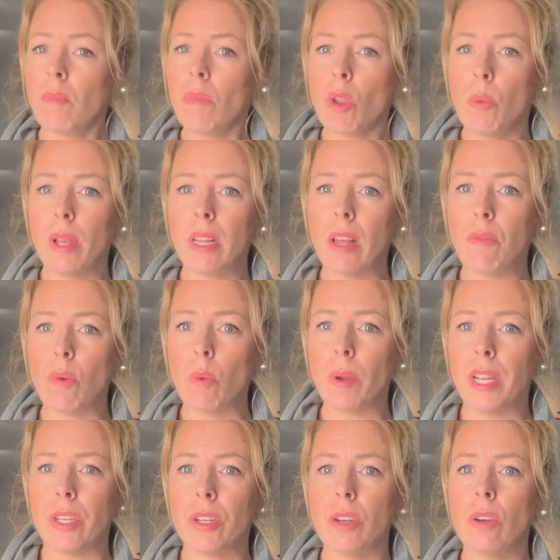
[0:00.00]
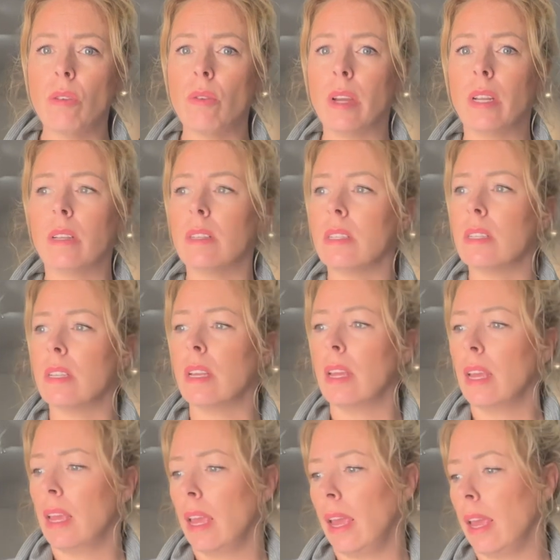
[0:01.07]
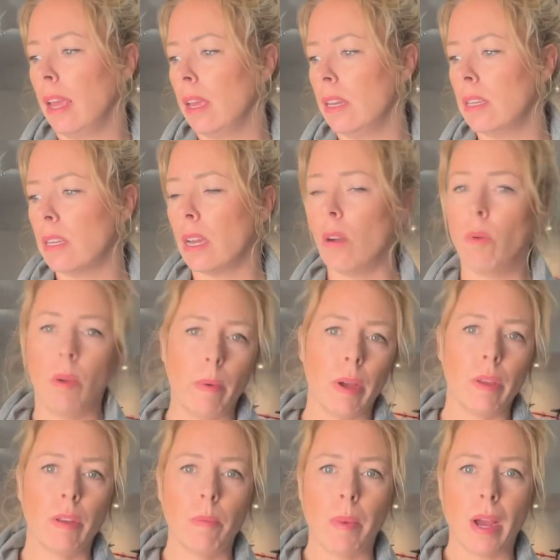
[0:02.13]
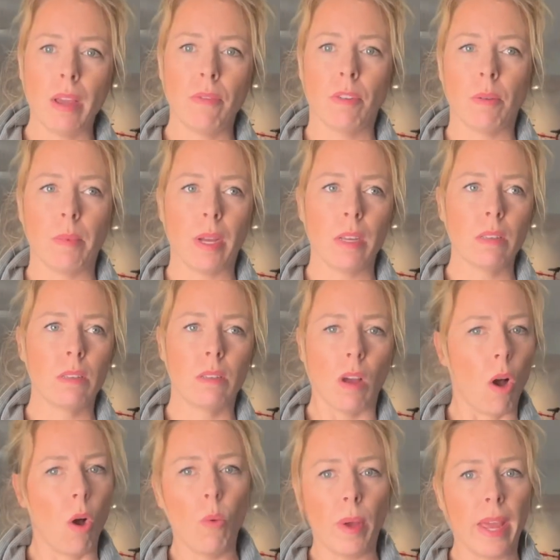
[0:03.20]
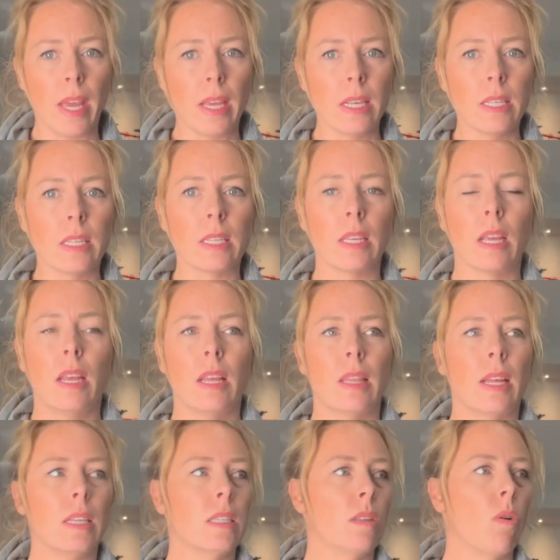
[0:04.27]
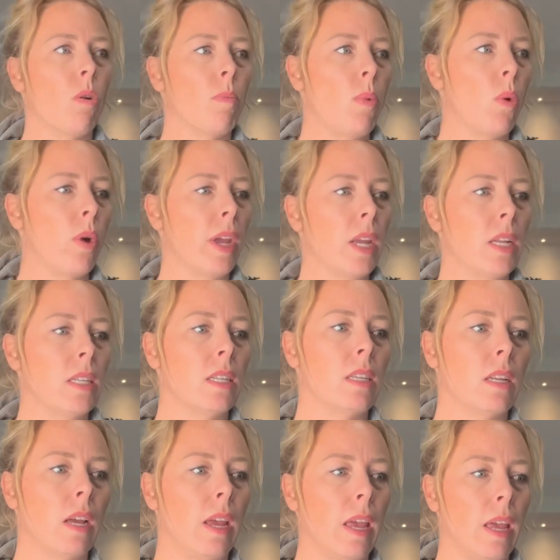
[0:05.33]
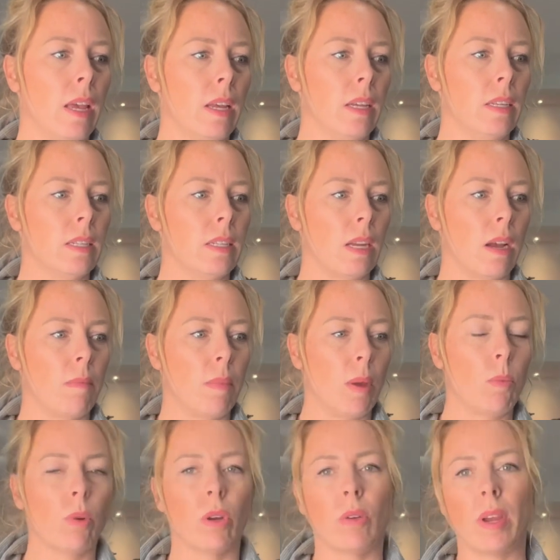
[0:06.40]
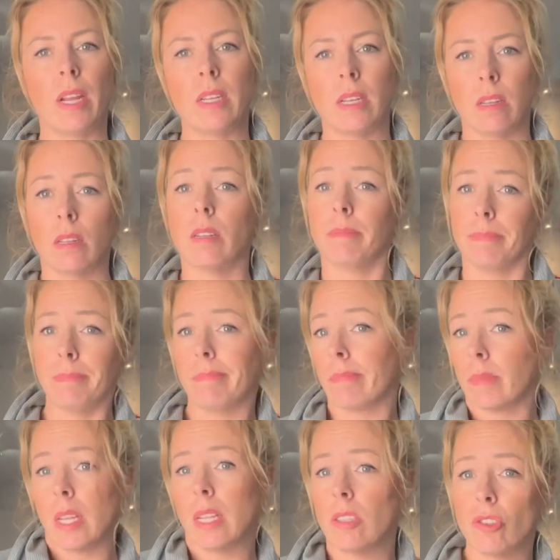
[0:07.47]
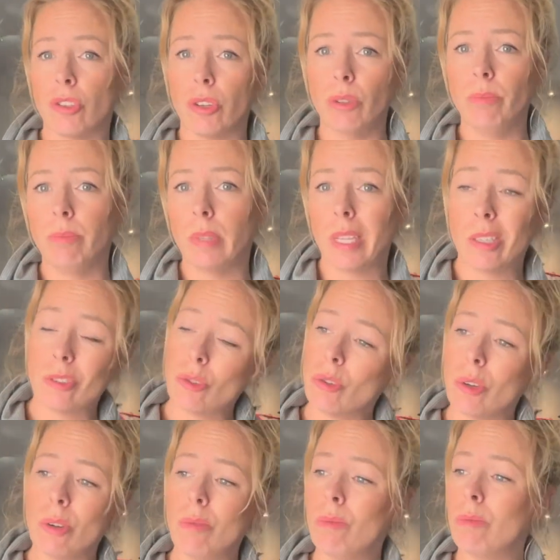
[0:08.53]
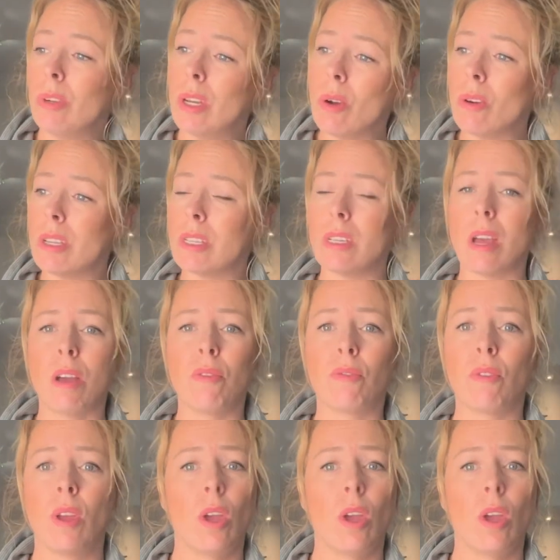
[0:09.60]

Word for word: we love what we do and, and uh, we want you to buy from us always. That's the whole And, um, and we're a great dealer. It's true, it's true. We know our stuff